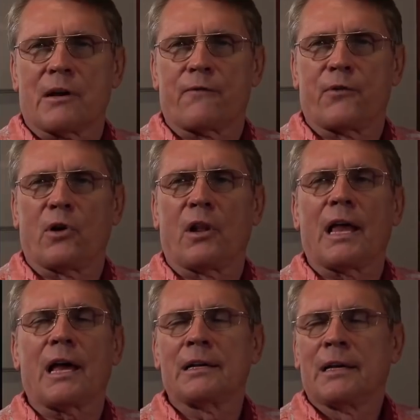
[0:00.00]
a full
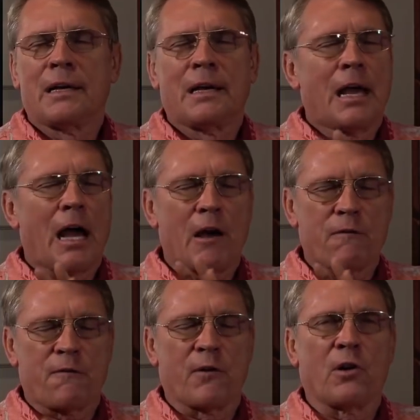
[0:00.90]
a
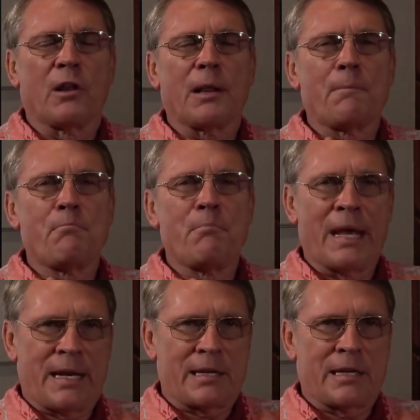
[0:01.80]
full
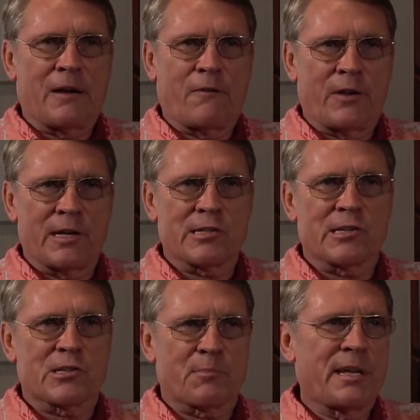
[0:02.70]
minute of his
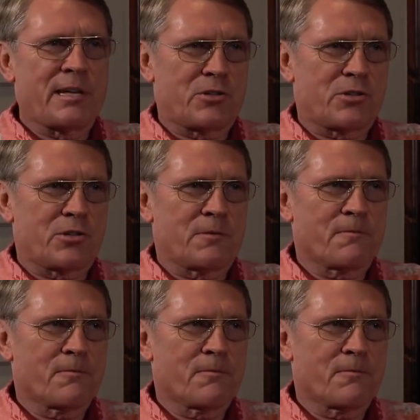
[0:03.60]
speech.